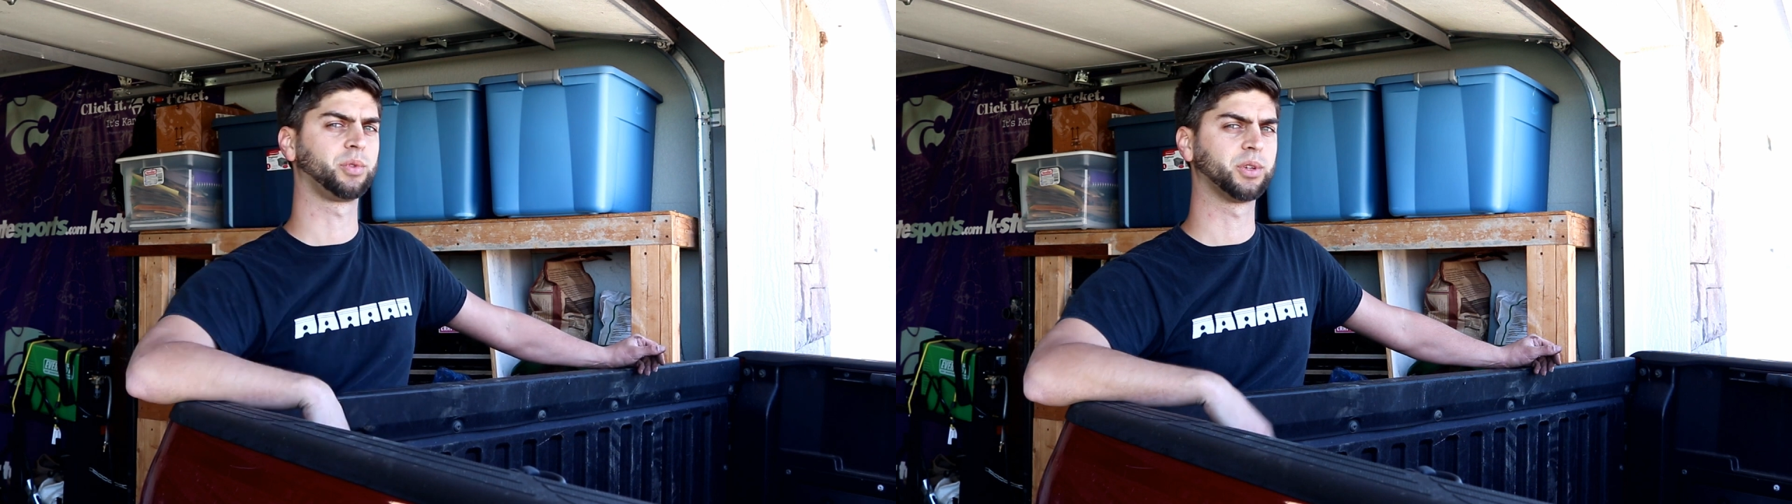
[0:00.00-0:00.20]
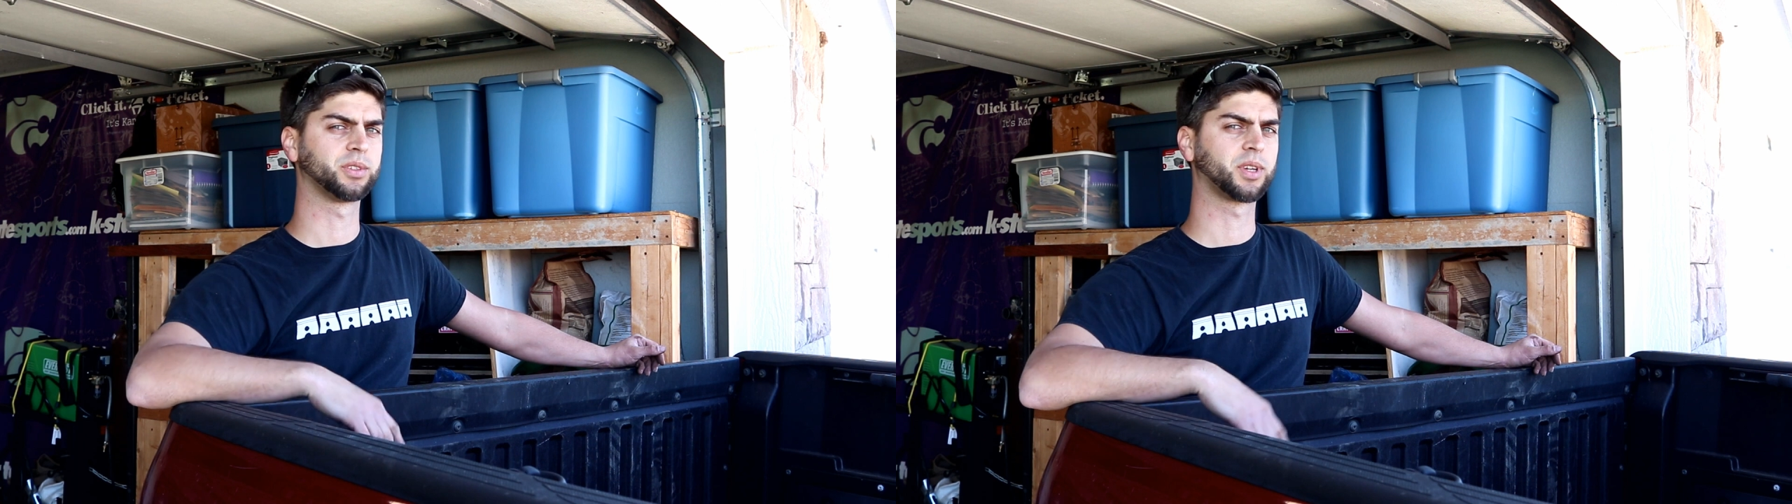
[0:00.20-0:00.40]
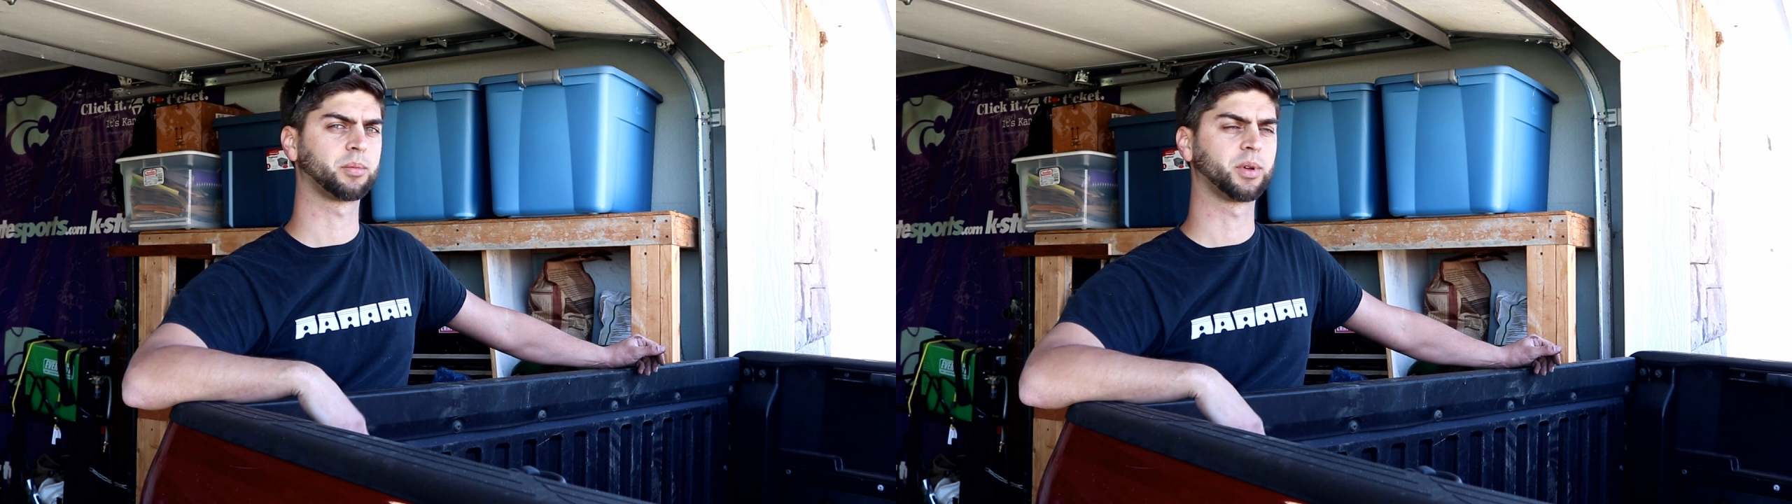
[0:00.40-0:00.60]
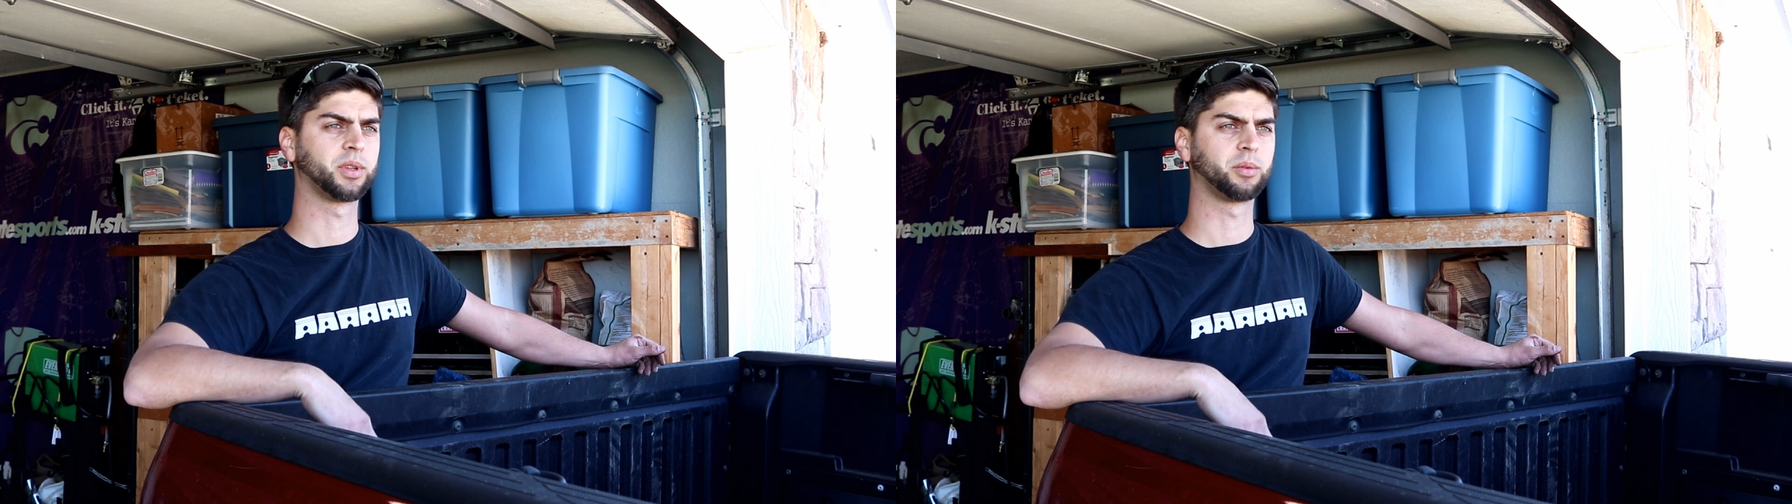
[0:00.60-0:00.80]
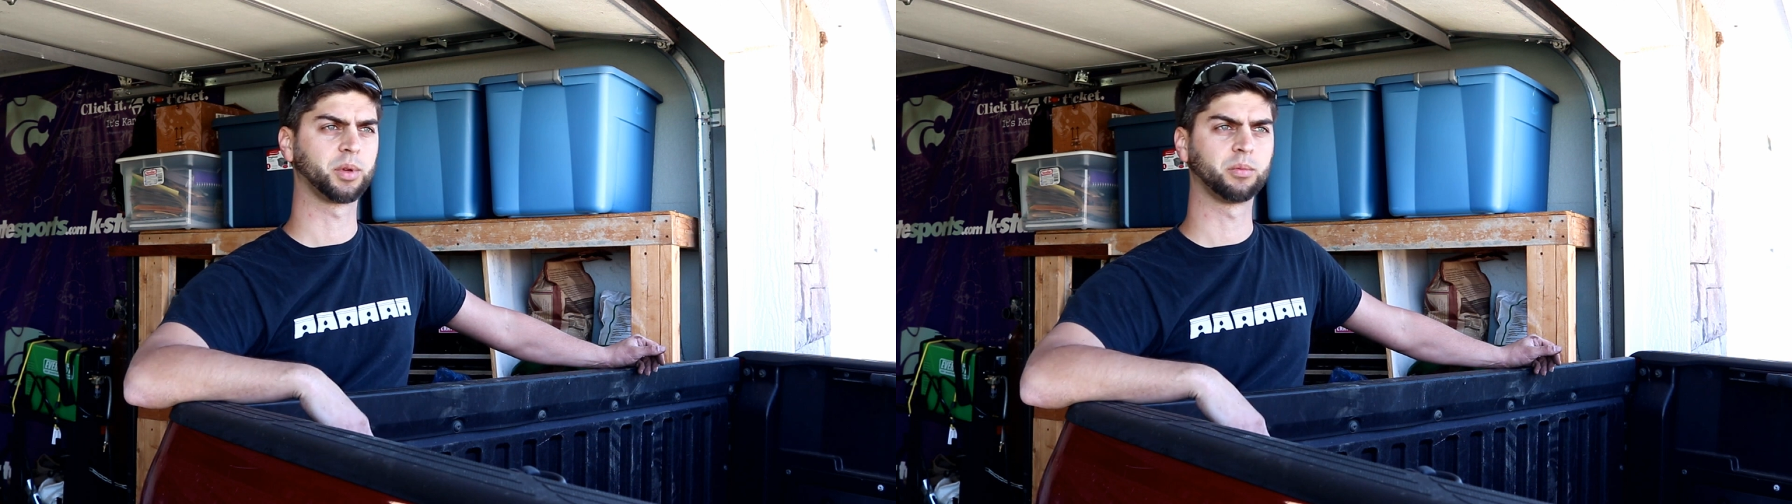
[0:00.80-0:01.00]
wheels up a
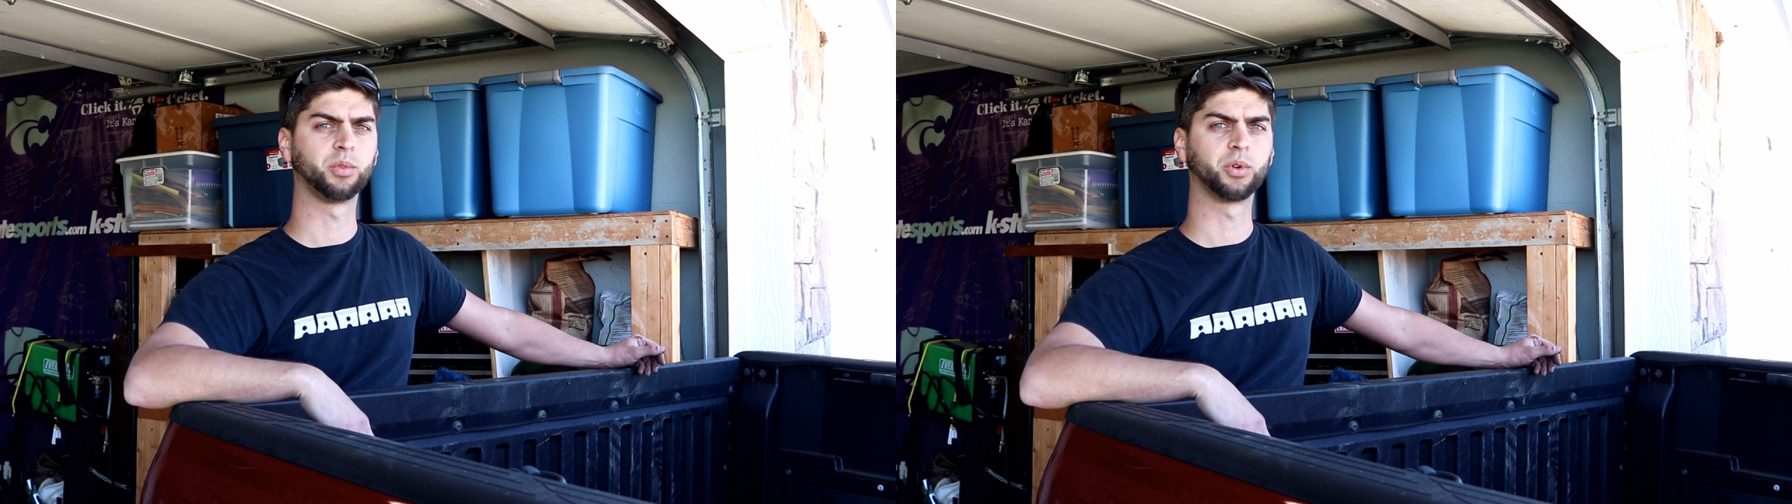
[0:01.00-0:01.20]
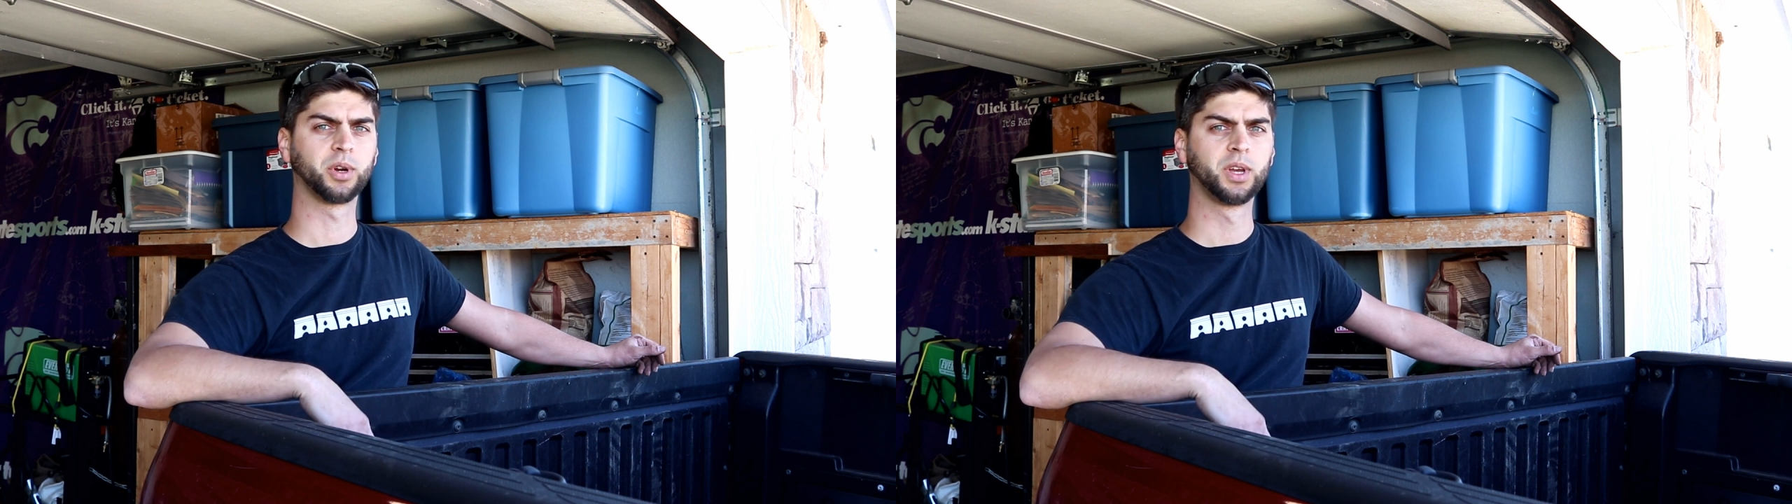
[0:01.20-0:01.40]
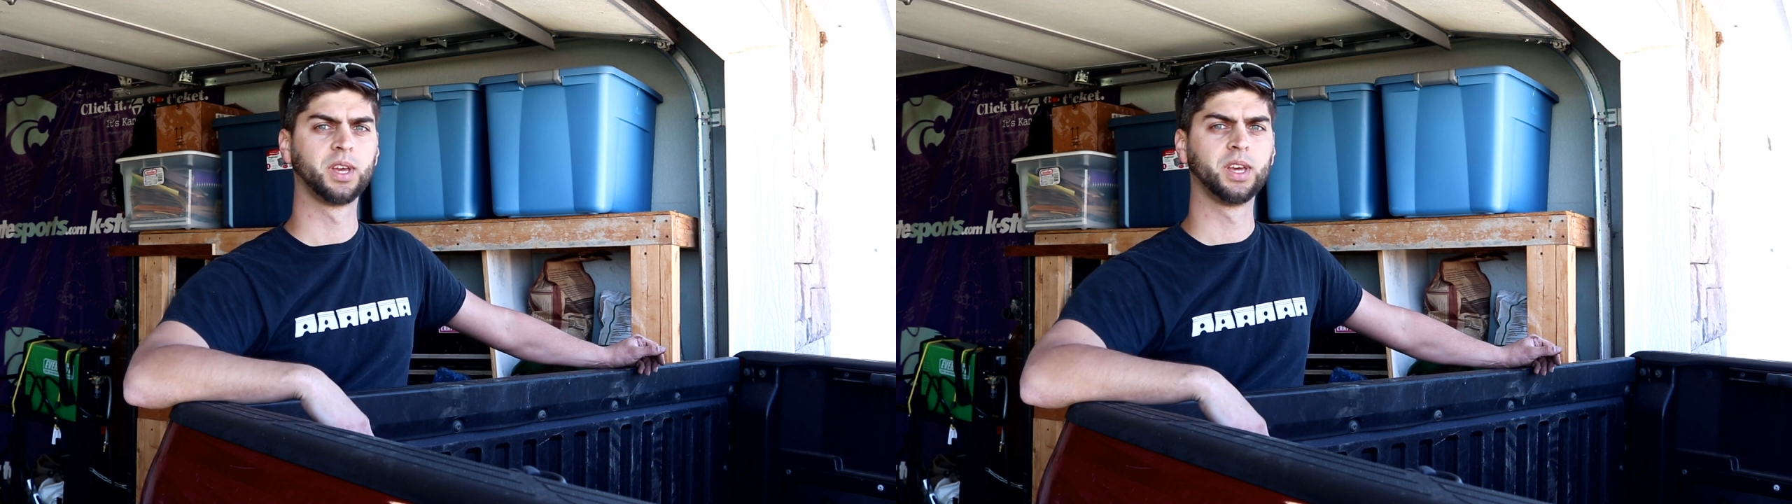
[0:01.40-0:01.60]
little bit more